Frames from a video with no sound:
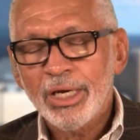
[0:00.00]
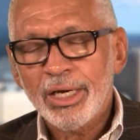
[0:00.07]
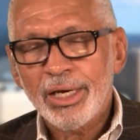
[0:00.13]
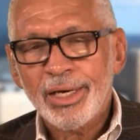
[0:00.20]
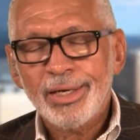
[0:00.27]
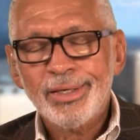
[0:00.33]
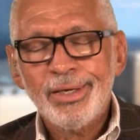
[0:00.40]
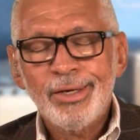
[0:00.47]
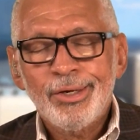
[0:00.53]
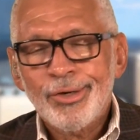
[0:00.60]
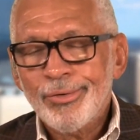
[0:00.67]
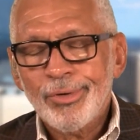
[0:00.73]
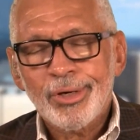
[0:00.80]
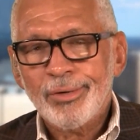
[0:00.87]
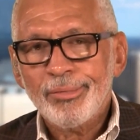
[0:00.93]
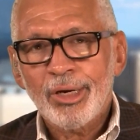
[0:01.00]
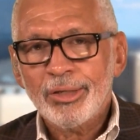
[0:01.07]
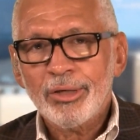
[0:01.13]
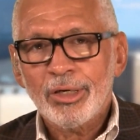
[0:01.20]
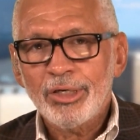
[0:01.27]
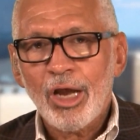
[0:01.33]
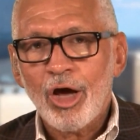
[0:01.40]
uh, you know, a,
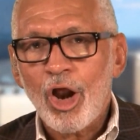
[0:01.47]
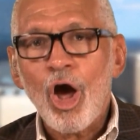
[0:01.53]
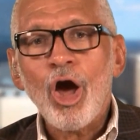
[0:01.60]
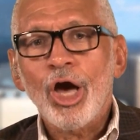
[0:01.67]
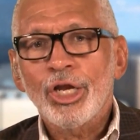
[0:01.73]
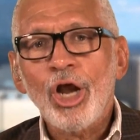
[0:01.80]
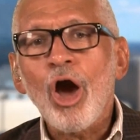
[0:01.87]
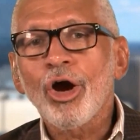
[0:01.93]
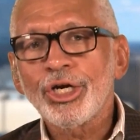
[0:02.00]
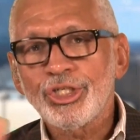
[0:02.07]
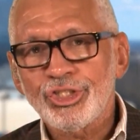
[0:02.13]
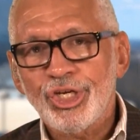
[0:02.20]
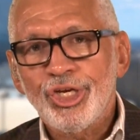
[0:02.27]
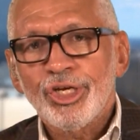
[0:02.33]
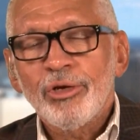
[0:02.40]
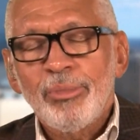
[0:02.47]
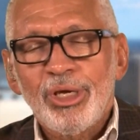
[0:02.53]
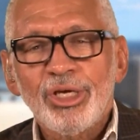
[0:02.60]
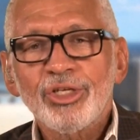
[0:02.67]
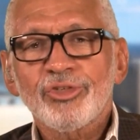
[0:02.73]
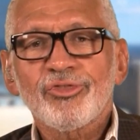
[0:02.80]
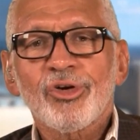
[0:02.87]
a, an, an arch
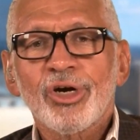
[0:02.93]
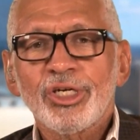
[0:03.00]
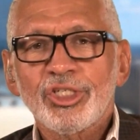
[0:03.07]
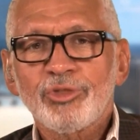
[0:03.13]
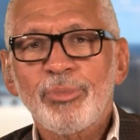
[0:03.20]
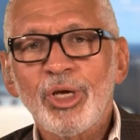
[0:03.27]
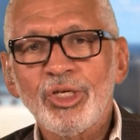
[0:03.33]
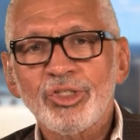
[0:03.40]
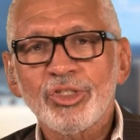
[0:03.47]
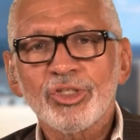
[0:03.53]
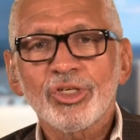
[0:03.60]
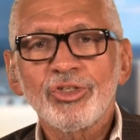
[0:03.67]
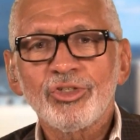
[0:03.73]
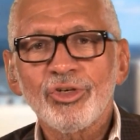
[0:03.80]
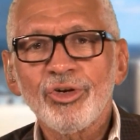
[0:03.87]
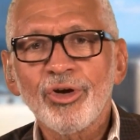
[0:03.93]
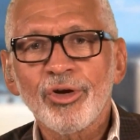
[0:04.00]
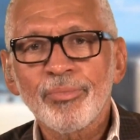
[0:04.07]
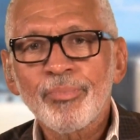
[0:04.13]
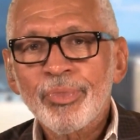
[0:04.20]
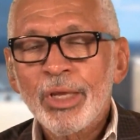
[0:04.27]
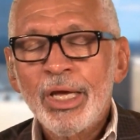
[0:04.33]
enemy as far as space is
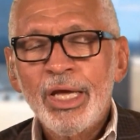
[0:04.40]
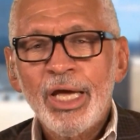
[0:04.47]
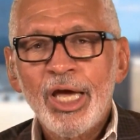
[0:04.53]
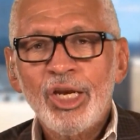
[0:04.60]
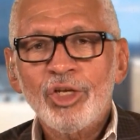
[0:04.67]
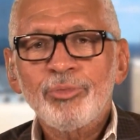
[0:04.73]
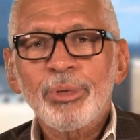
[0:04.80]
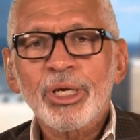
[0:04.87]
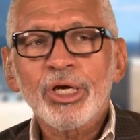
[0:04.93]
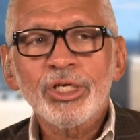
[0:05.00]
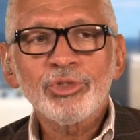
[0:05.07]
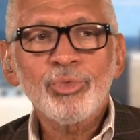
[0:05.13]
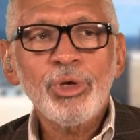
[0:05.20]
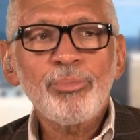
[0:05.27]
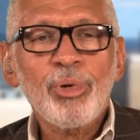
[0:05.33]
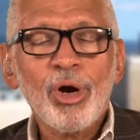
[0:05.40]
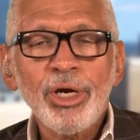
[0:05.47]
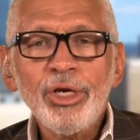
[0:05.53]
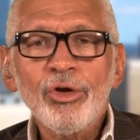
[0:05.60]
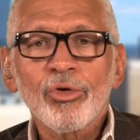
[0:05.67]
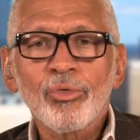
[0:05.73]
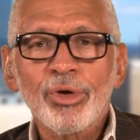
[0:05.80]
concerned. And it's because we
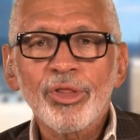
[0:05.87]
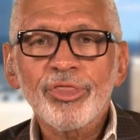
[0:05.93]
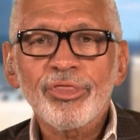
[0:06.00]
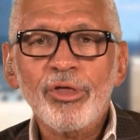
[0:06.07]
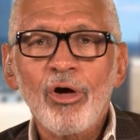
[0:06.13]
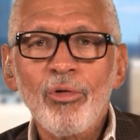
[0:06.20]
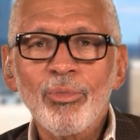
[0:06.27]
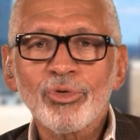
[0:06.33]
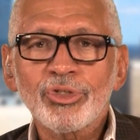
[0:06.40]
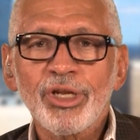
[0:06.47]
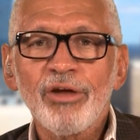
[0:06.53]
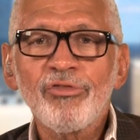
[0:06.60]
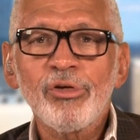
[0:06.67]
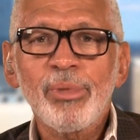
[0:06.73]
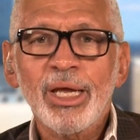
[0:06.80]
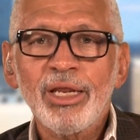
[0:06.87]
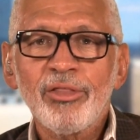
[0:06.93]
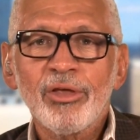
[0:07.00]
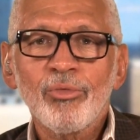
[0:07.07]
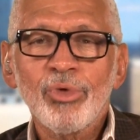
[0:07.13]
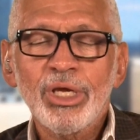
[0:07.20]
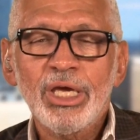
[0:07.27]
partner with almost
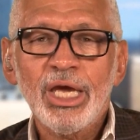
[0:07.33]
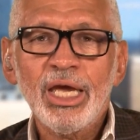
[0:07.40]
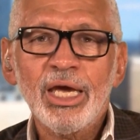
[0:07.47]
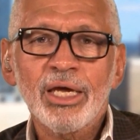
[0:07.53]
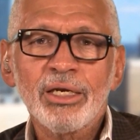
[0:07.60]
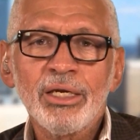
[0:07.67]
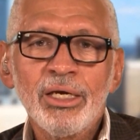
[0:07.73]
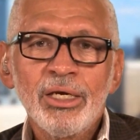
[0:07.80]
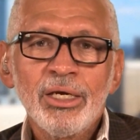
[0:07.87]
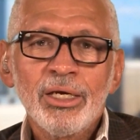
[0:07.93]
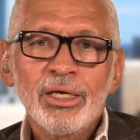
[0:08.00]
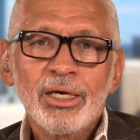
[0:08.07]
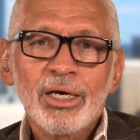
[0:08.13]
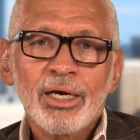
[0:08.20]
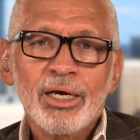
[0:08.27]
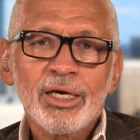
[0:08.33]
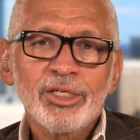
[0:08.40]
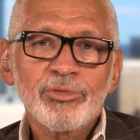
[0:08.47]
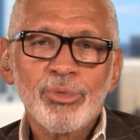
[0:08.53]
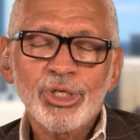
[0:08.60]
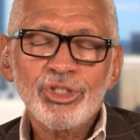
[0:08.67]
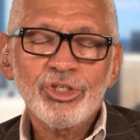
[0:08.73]
everybody that we can. Uh,
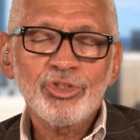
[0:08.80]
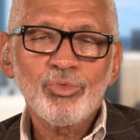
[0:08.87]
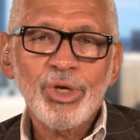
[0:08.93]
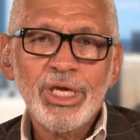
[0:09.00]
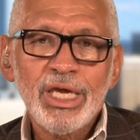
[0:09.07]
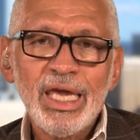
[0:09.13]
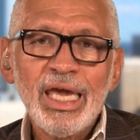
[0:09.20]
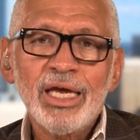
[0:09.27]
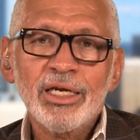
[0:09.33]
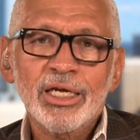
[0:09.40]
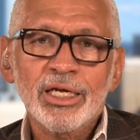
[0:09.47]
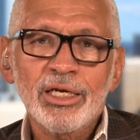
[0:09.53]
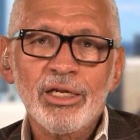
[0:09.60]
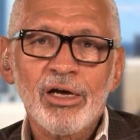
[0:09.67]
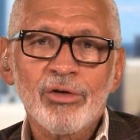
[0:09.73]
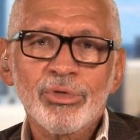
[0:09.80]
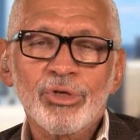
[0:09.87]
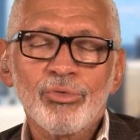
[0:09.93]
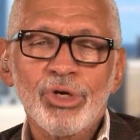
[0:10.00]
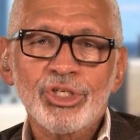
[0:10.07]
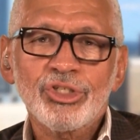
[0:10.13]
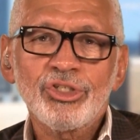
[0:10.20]
as much as we can't get along
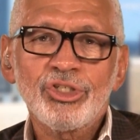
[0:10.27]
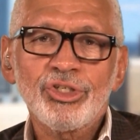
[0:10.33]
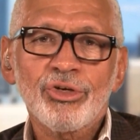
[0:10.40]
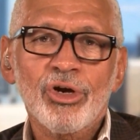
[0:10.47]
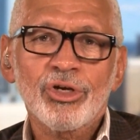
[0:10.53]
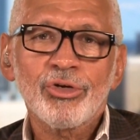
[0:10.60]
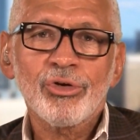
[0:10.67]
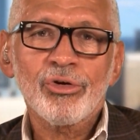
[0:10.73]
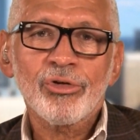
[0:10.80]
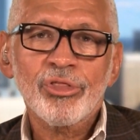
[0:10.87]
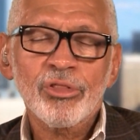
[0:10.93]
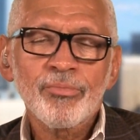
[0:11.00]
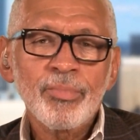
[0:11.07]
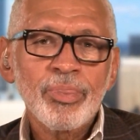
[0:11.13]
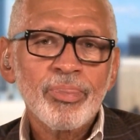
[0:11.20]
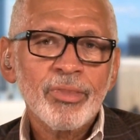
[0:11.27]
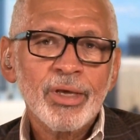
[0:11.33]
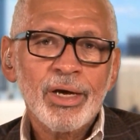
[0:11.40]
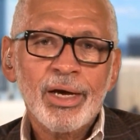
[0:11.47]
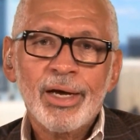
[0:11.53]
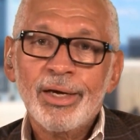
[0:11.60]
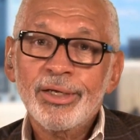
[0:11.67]
with the Russians here on Earth,
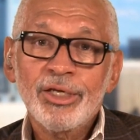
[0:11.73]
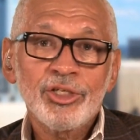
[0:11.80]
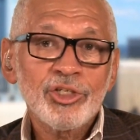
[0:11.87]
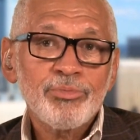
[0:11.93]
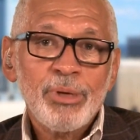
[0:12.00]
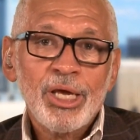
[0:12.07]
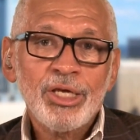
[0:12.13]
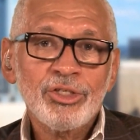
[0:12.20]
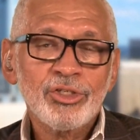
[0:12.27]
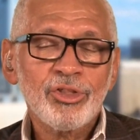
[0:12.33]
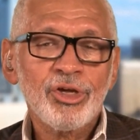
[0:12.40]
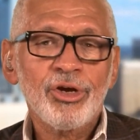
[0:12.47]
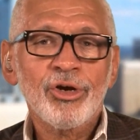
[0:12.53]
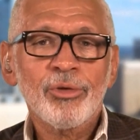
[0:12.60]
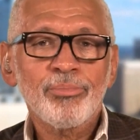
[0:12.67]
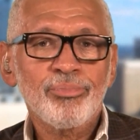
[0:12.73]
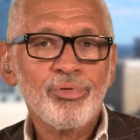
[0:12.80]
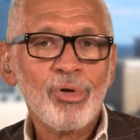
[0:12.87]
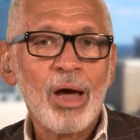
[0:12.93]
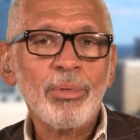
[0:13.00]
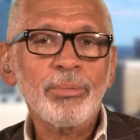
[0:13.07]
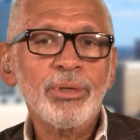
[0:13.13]
uh, in space, they're
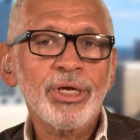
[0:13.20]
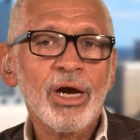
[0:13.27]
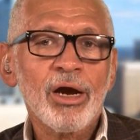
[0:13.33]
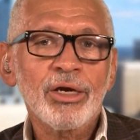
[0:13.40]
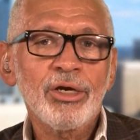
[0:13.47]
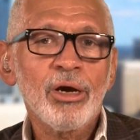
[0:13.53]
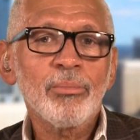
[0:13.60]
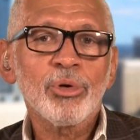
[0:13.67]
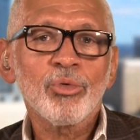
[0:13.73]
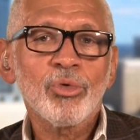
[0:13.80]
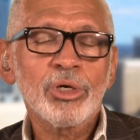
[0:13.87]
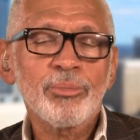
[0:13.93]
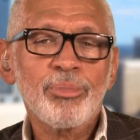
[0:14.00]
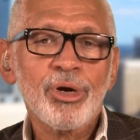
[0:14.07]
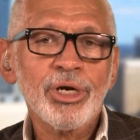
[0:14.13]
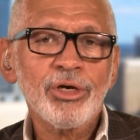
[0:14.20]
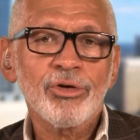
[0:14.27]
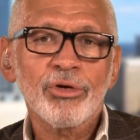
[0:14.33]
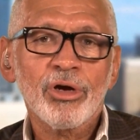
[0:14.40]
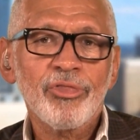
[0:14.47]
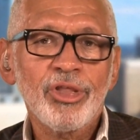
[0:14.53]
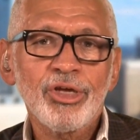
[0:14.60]
probably our number one
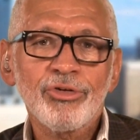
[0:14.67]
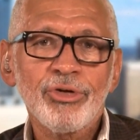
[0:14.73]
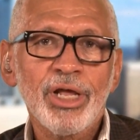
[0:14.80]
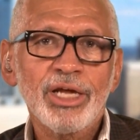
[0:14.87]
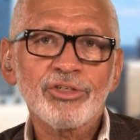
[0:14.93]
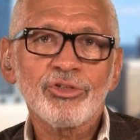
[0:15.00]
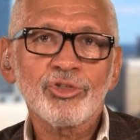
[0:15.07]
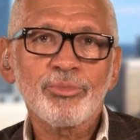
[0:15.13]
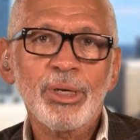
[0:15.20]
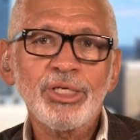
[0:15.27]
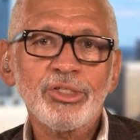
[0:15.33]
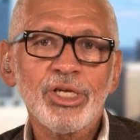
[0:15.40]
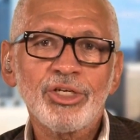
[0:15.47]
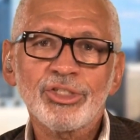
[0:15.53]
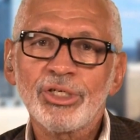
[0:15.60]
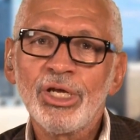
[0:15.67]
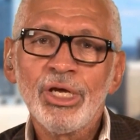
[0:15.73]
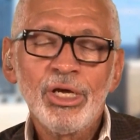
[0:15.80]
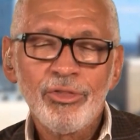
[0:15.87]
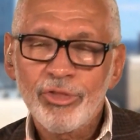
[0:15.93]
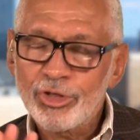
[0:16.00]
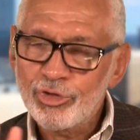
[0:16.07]
partner on the International Space Station.
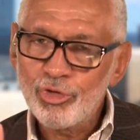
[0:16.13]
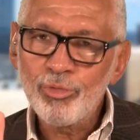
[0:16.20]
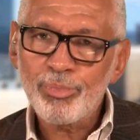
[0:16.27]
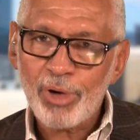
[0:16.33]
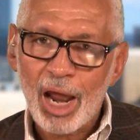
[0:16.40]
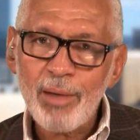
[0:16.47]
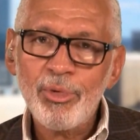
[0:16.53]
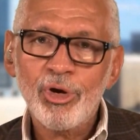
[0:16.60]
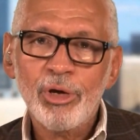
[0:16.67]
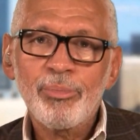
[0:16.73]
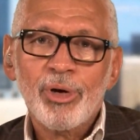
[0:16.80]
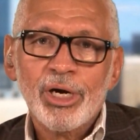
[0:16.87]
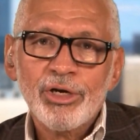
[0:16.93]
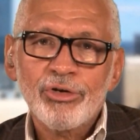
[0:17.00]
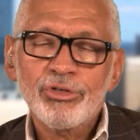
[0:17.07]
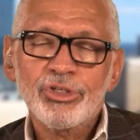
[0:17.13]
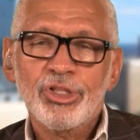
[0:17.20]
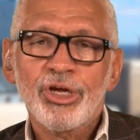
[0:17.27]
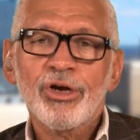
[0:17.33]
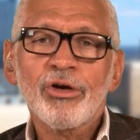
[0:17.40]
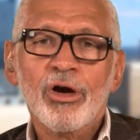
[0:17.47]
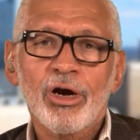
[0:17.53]
The two primary partners
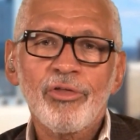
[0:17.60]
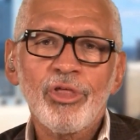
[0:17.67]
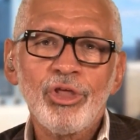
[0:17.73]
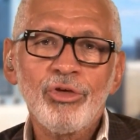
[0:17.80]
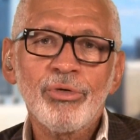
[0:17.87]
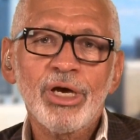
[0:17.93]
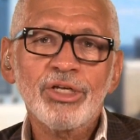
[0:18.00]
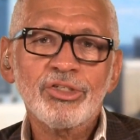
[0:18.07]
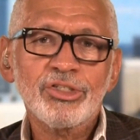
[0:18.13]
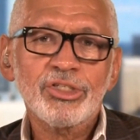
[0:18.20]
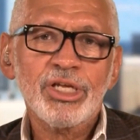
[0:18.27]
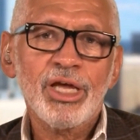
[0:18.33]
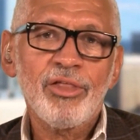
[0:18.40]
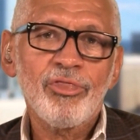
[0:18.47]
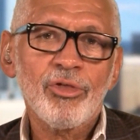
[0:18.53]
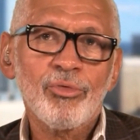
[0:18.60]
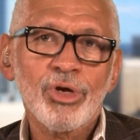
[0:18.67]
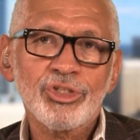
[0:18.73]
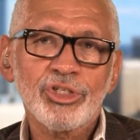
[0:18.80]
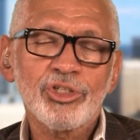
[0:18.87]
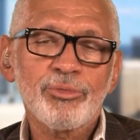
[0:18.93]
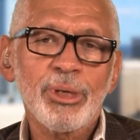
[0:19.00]
there are the U.S. and the
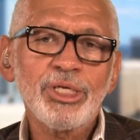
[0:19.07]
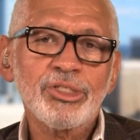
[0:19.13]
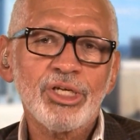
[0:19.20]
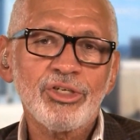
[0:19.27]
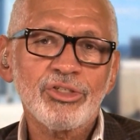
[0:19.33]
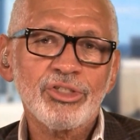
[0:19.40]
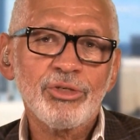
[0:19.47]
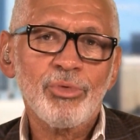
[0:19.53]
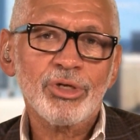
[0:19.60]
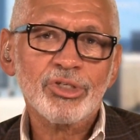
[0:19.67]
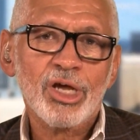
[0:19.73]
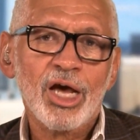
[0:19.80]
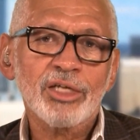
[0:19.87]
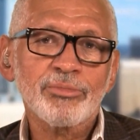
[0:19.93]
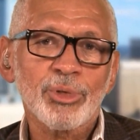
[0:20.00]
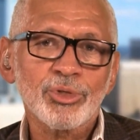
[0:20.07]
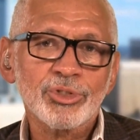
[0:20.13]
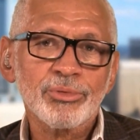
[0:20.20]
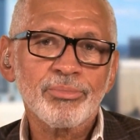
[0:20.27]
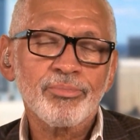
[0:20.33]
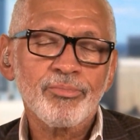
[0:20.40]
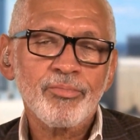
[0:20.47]
Russian Space Agency, Roscosmos.